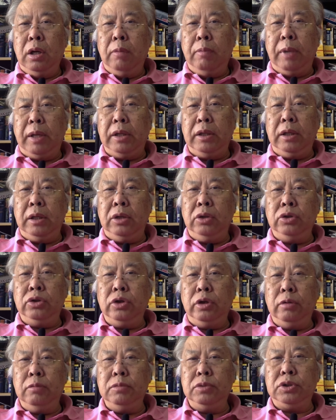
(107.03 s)
But in
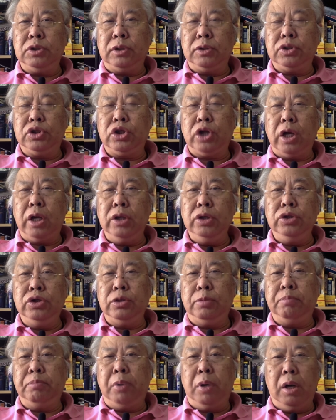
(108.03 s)
terms of change
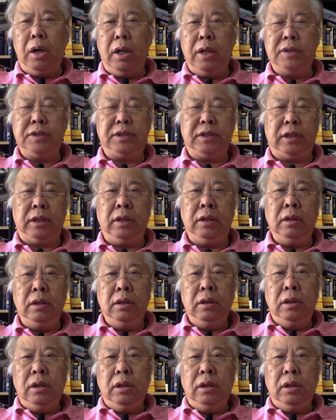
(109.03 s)
of policy,